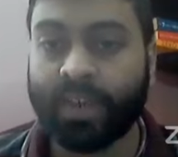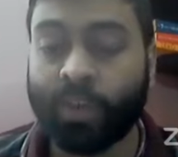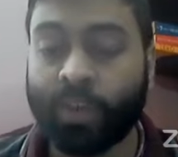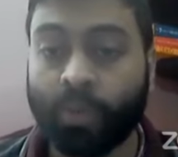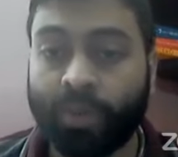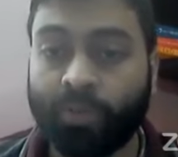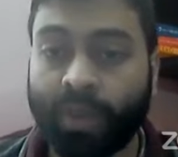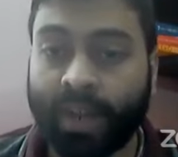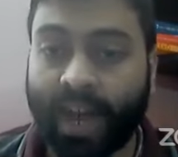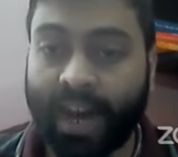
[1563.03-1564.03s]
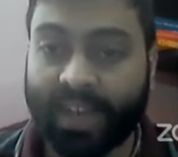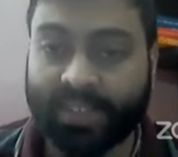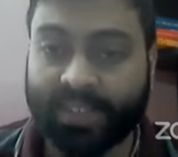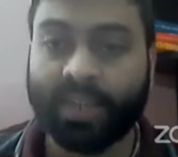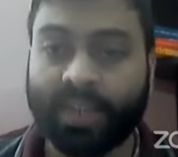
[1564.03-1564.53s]
you can
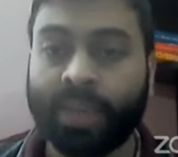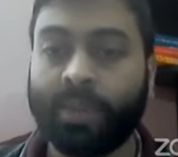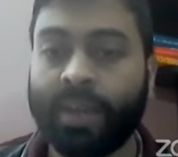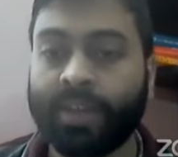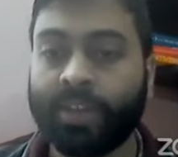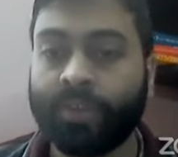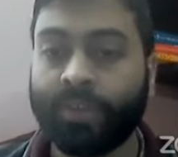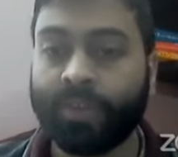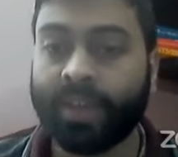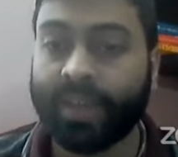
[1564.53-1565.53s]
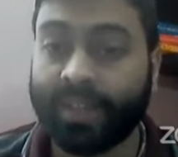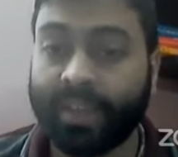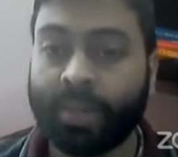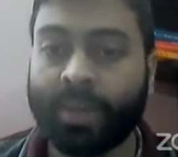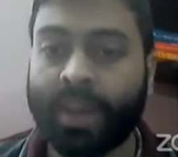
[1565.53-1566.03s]
ask the email, you can get
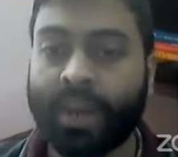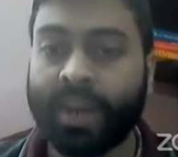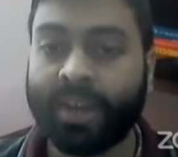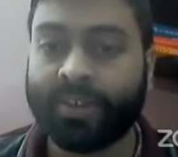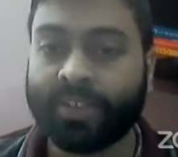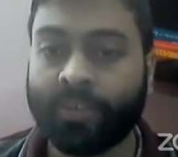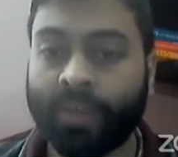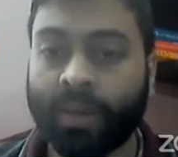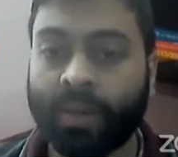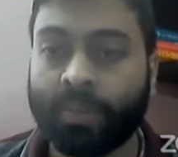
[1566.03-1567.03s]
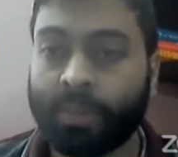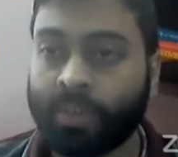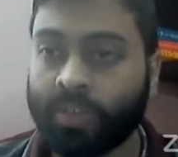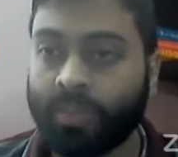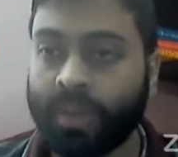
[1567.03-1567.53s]
the email address of the
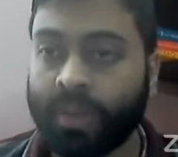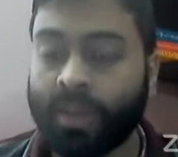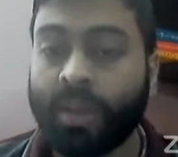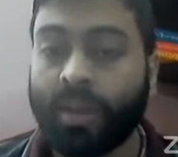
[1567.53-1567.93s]
members of the